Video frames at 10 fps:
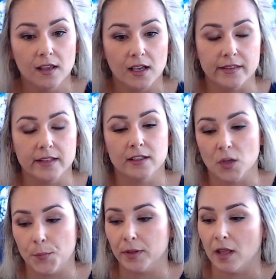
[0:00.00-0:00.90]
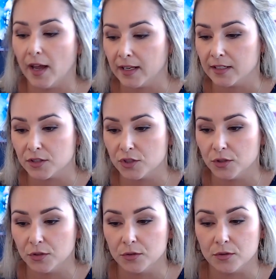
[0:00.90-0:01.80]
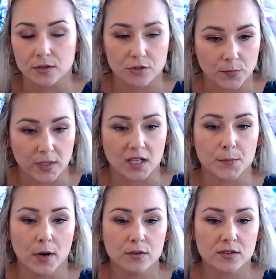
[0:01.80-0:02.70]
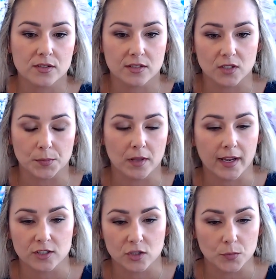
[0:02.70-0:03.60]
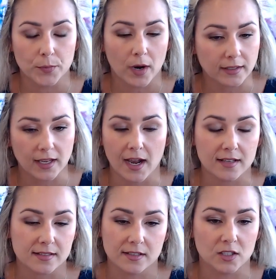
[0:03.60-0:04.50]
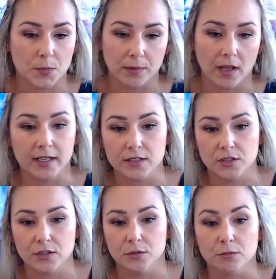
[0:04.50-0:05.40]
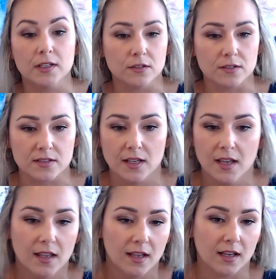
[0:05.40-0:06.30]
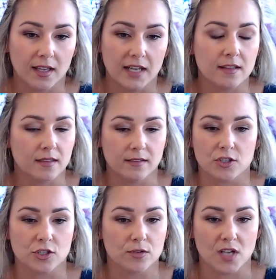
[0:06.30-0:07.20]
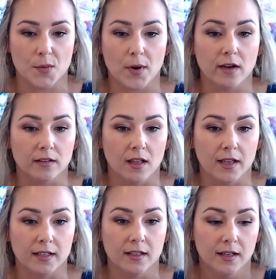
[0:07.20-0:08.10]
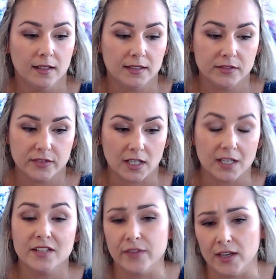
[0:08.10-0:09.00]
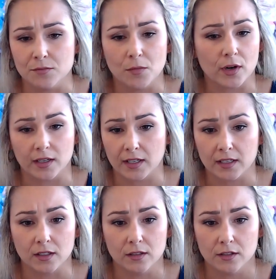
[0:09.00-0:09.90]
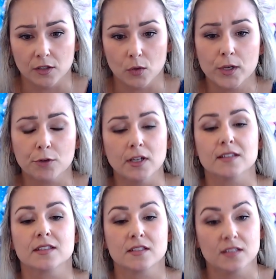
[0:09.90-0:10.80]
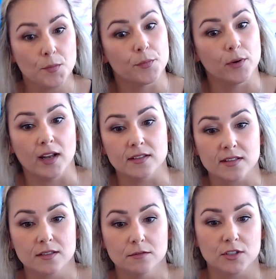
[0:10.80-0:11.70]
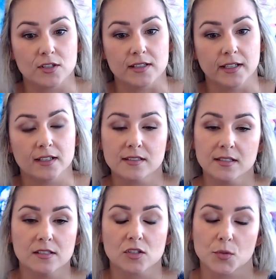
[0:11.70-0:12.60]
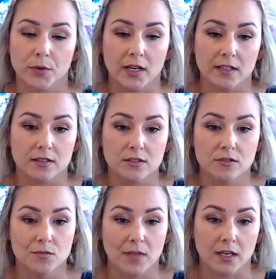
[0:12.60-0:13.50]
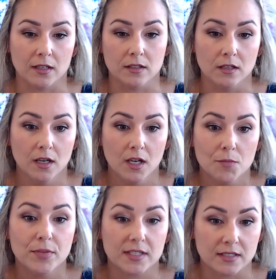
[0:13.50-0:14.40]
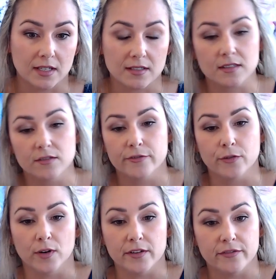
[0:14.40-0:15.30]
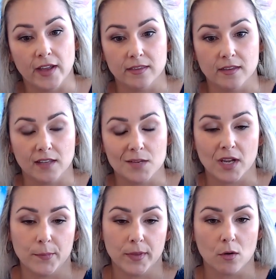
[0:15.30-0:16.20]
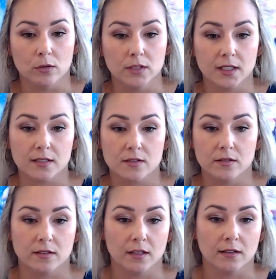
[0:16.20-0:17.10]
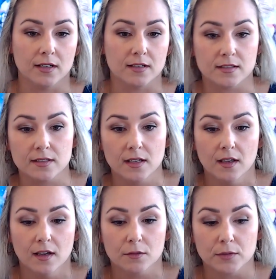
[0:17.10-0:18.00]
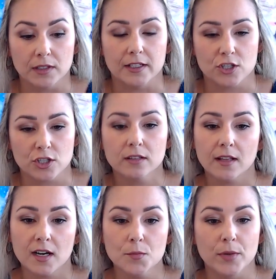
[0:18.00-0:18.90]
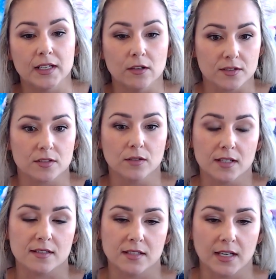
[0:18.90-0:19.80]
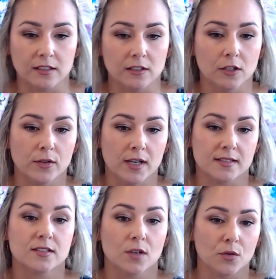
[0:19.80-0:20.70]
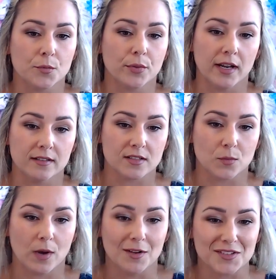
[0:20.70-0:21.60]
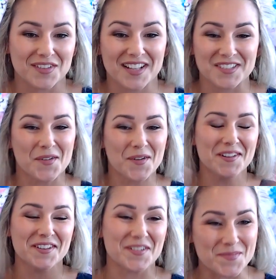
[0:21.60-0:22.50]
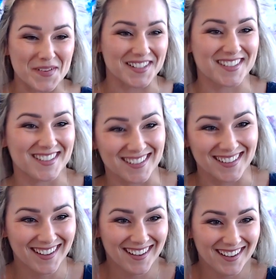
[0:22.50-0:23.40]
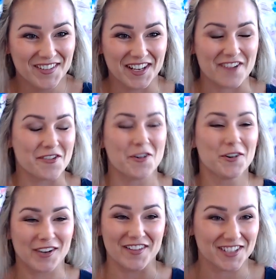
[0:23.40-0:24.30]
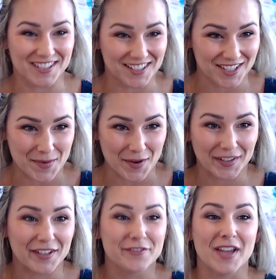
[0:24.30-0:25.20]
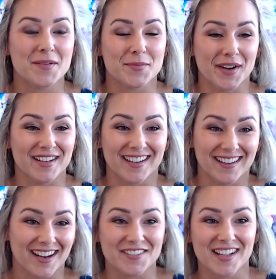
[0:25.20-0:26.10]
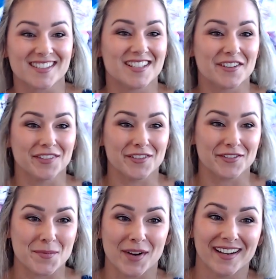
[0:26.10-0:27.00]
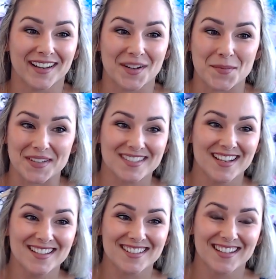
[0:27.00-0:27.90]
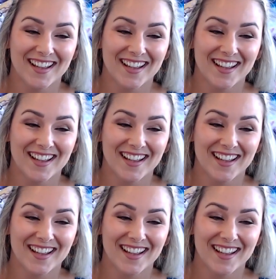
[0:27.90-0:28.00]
And then they'll apply it to social media posts. They'll apply it to podcasts. They'll apply it to reels, anything that shows up online, even event marketing. We create sub brands, which is like a sister brand to the main business for an event that they might be holding, so that there is relation there, but it also can stand alone as its own brand as well. So that's a whole other beast. And we could have a whole conversation about event branding and how that's different from branding a business.